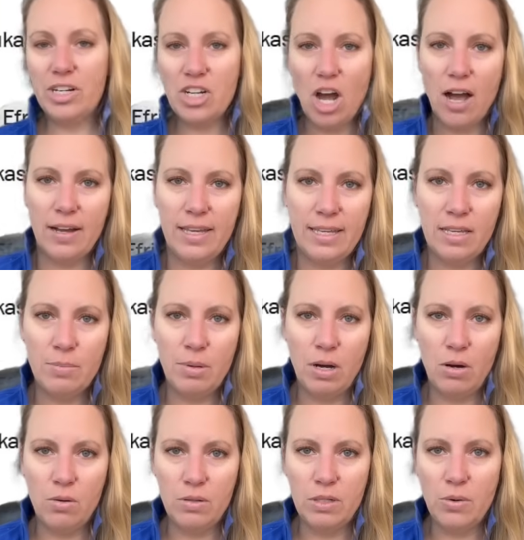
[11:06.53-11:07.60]
talking
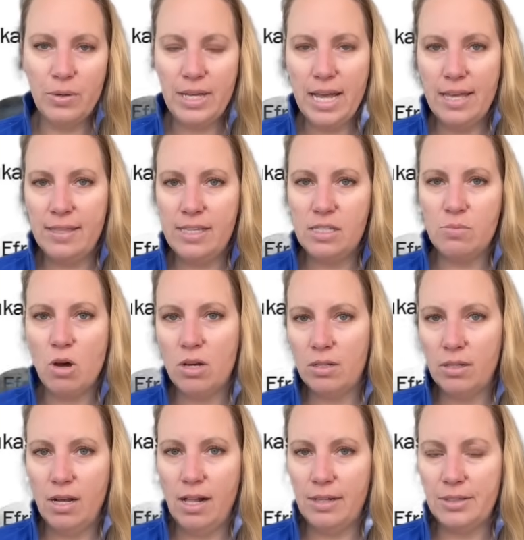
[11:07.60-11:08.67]
about, okay, these
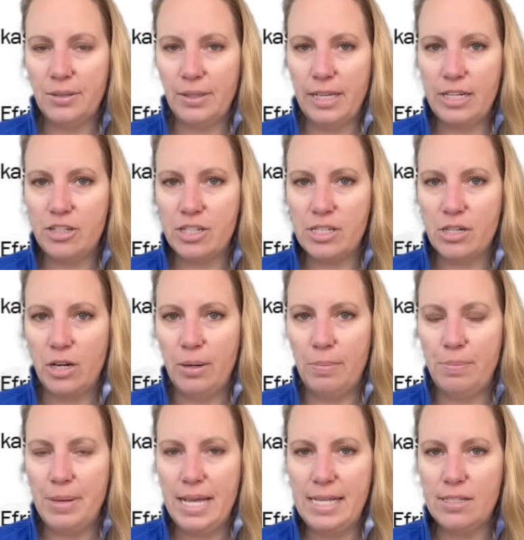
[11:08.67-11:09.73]
model calculations are
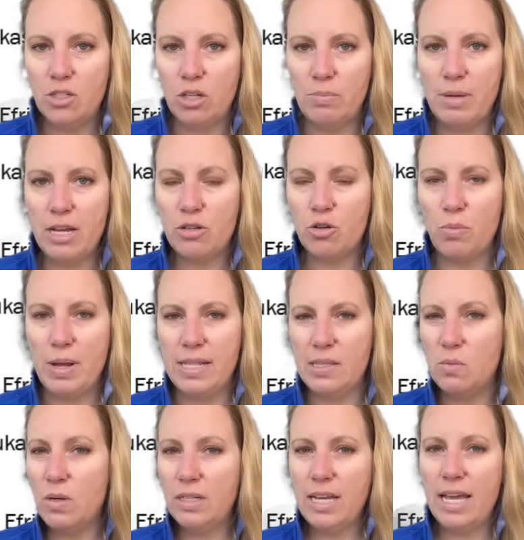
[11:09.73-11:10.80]
based on
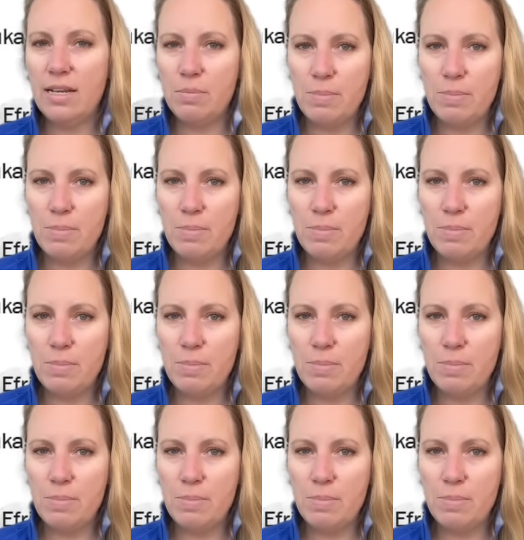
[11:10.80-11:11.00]
measurements. What kind of